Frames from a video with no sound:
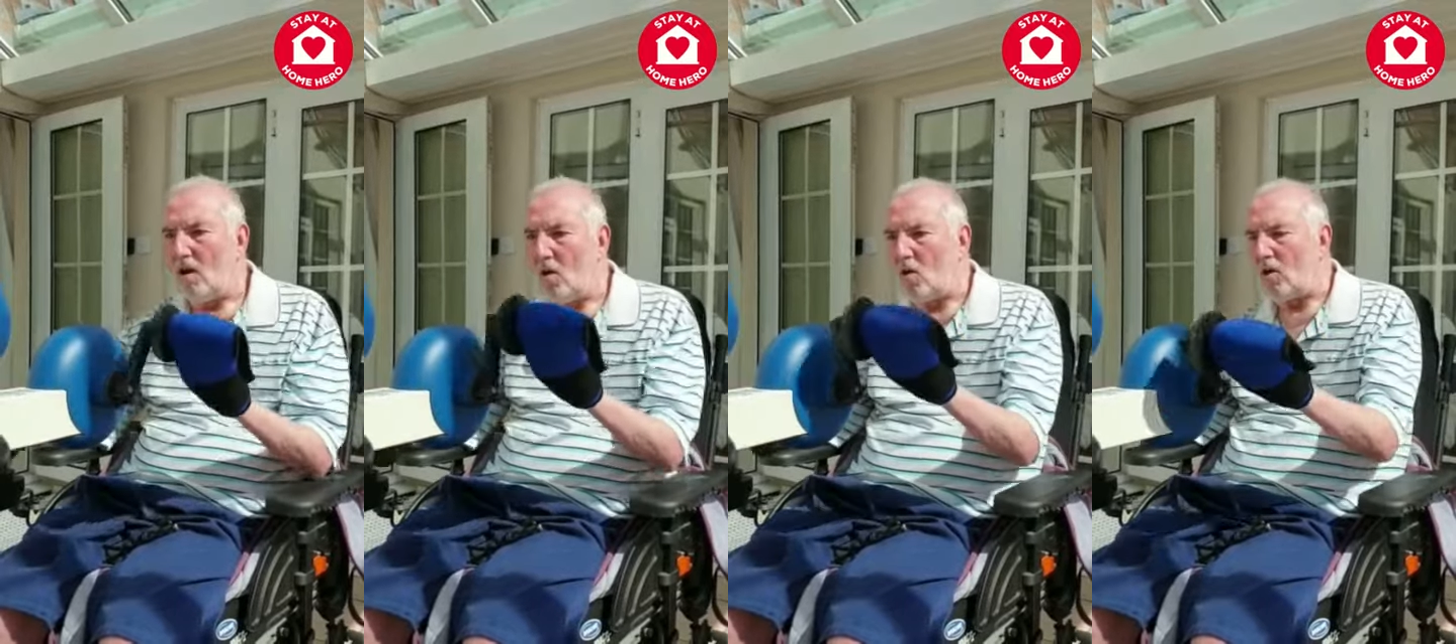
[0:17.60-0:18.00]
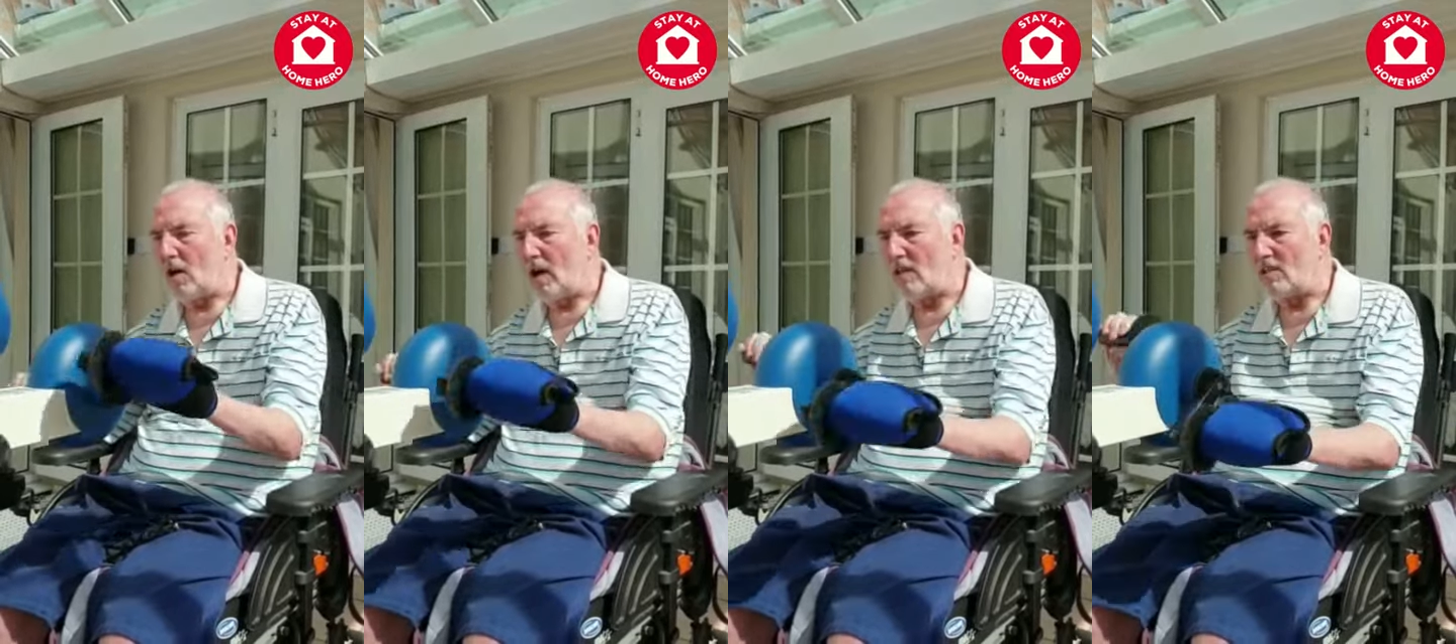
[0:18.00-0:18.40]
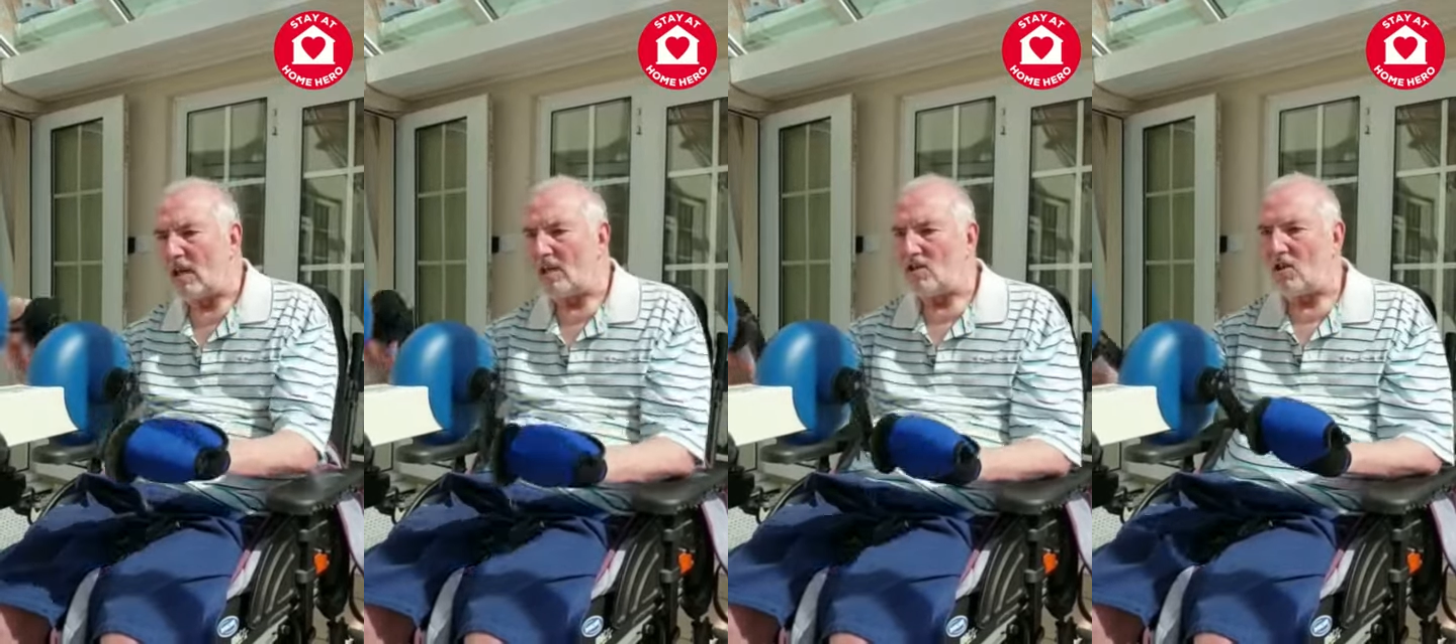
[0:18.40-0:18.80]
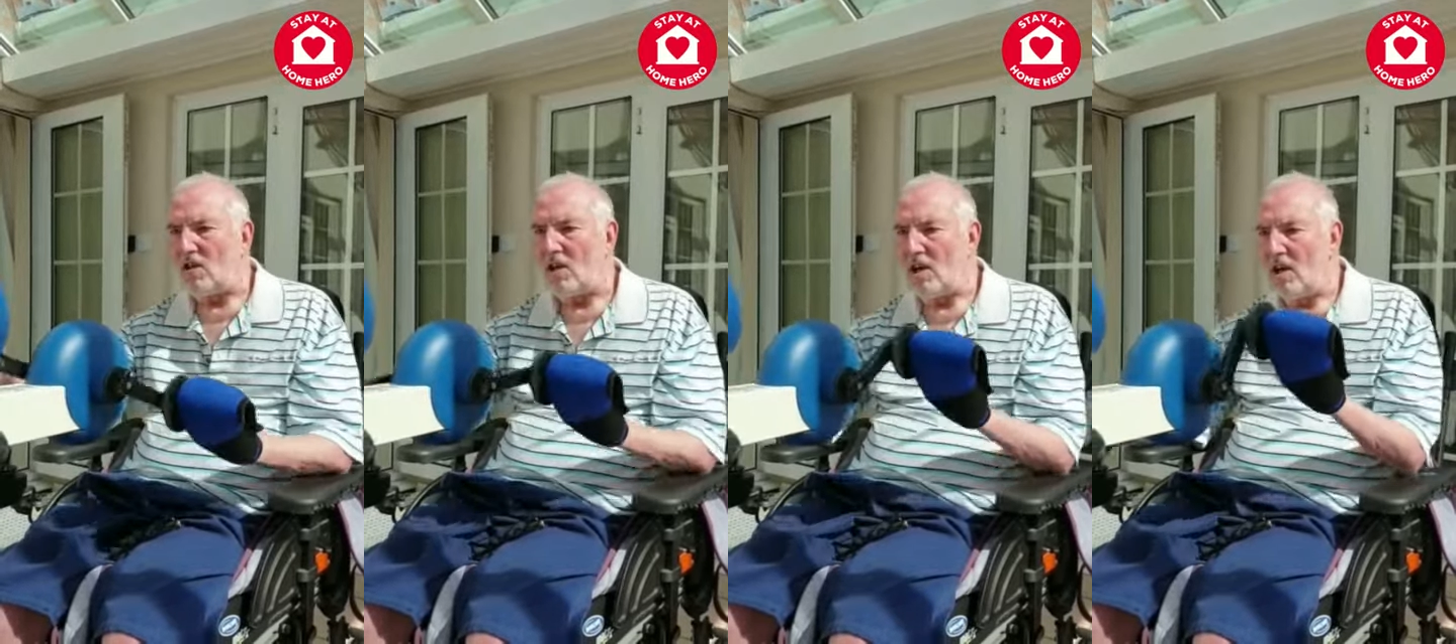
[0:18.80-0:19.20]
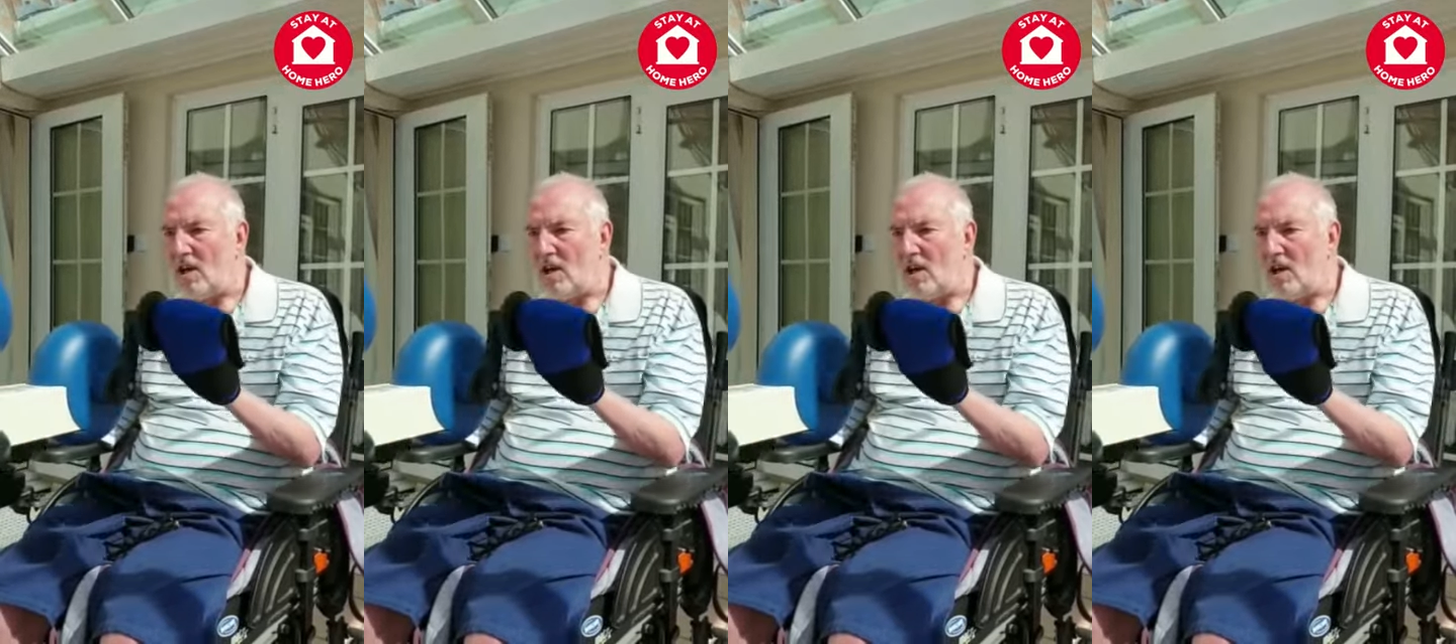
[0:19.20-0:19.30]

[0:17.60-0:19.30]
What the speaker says: organisation,